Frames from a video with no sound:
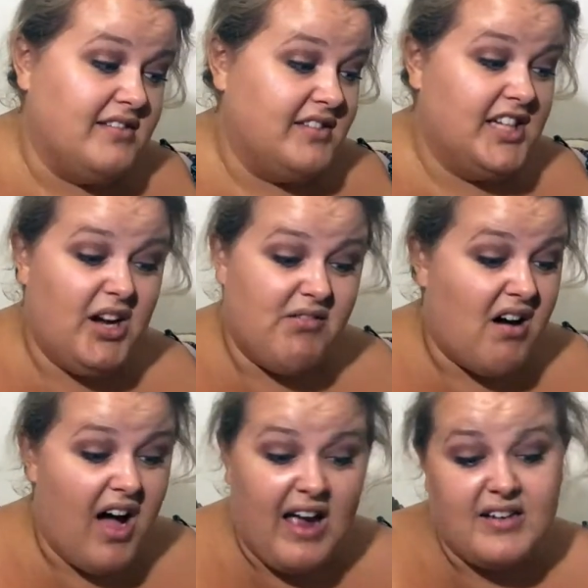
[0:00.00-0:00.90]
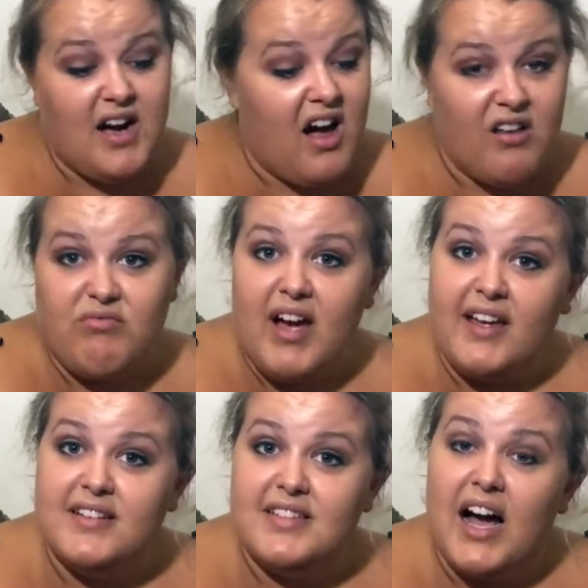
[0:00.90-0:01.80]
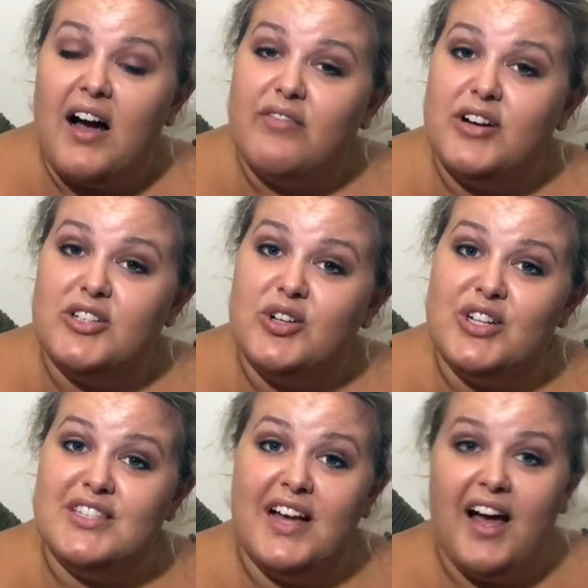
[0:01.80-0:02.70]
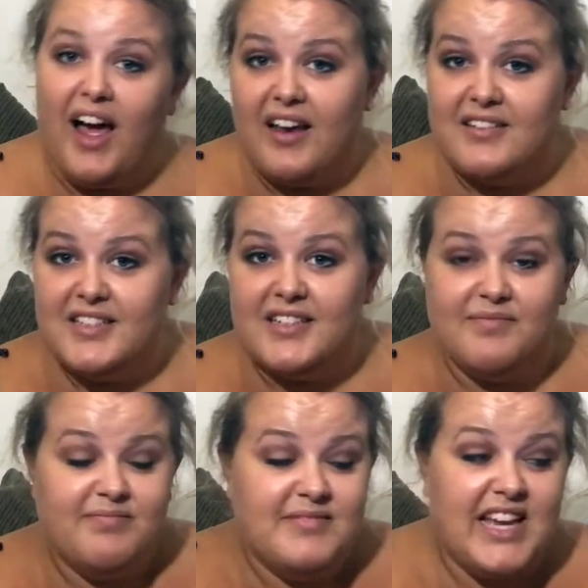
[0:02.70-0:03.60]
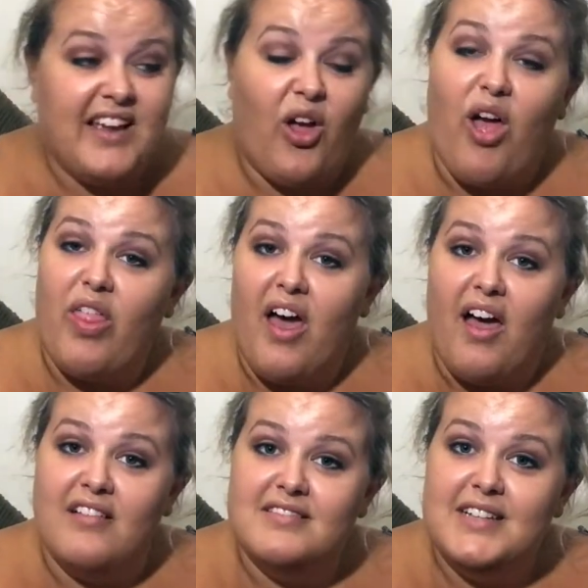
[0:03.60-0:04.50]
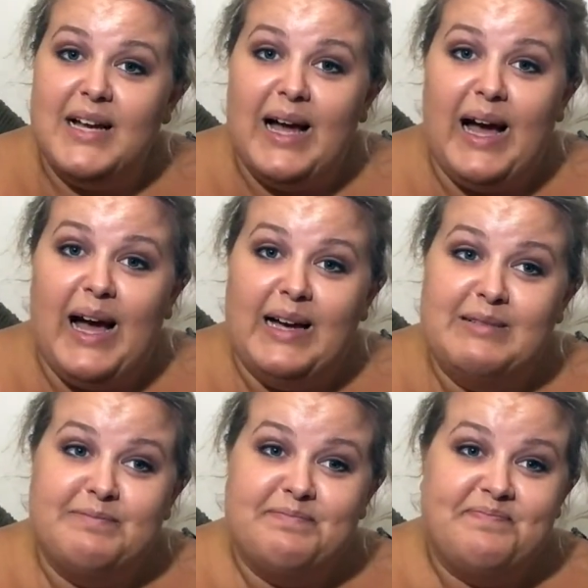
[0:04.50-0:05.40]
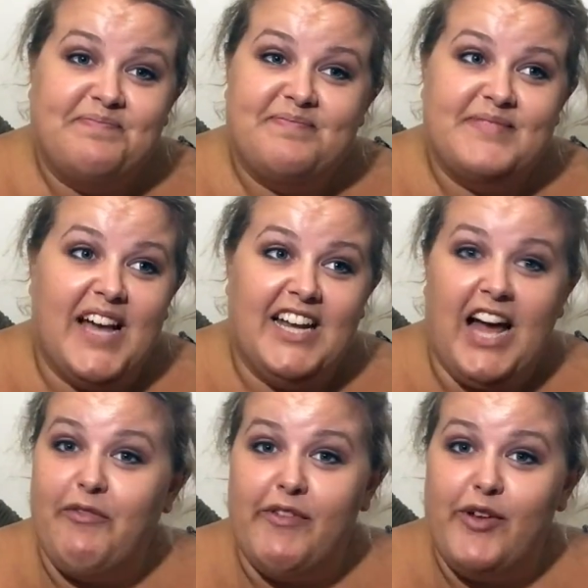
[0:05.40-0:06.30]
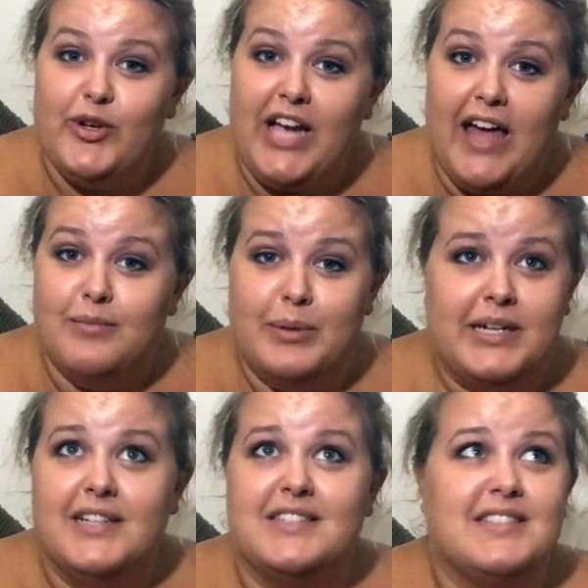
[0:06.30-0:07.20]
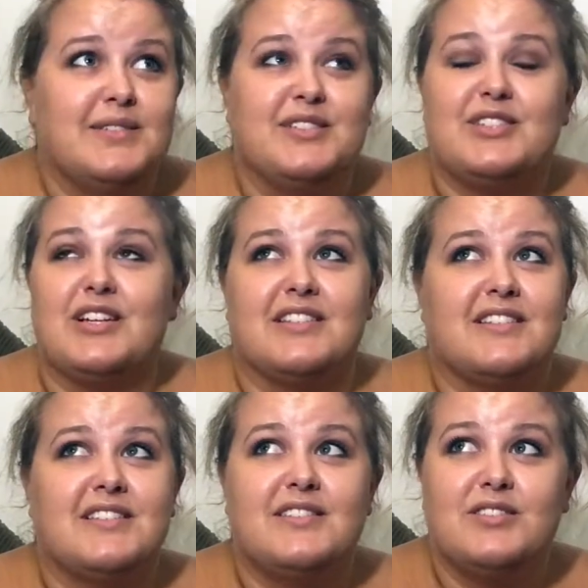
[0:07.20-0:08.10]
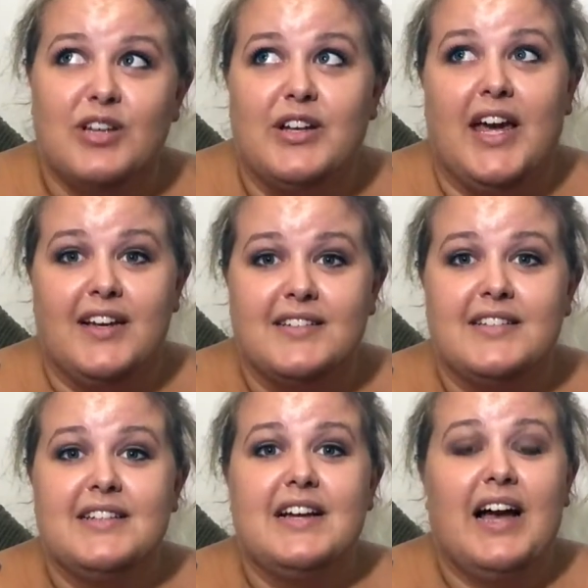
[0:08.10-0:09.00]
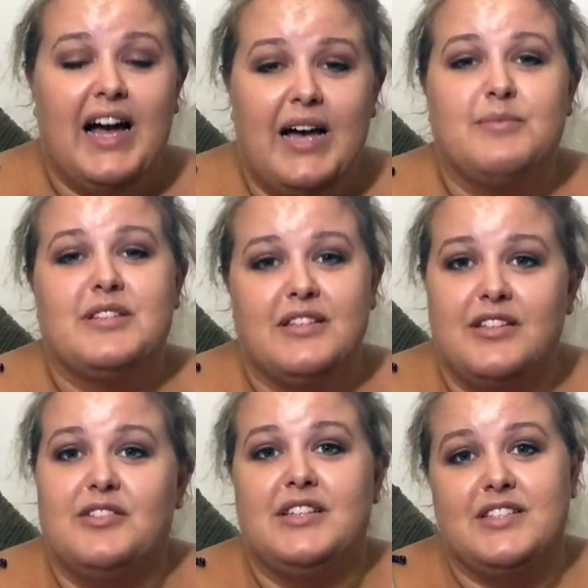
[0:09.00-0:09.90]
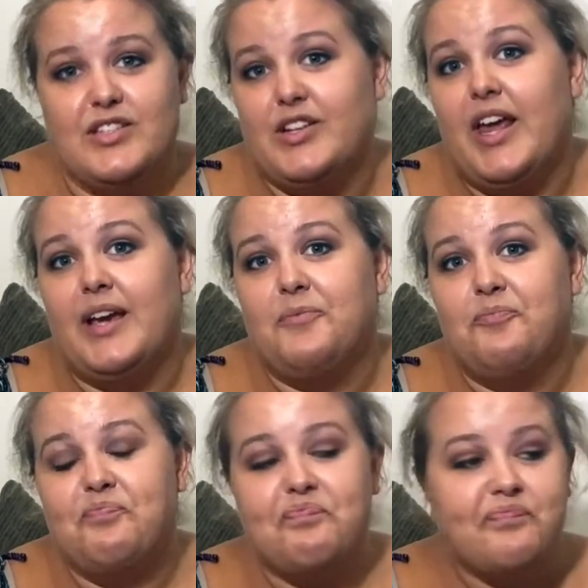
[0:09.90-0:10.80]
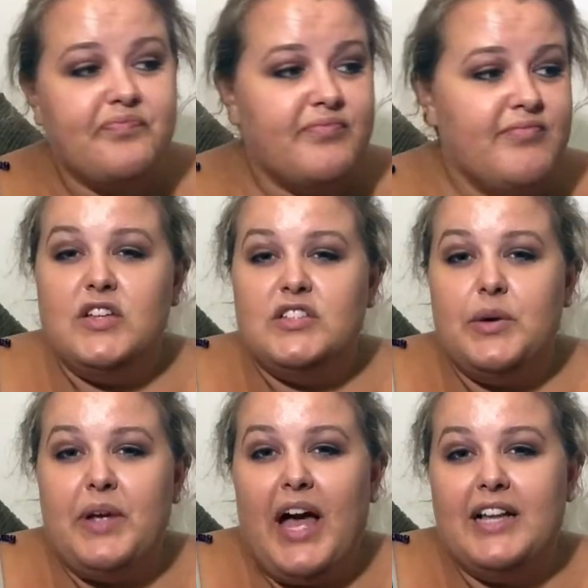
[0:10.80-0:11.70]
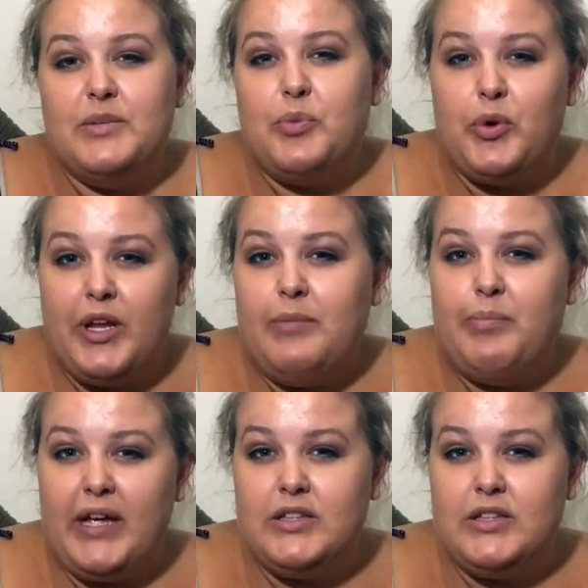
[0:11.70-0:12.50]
you know what, I can't wait to have a daughter and to take her there, and have the food again, because it's just stunning, absolutely stunning. So we had a pretty big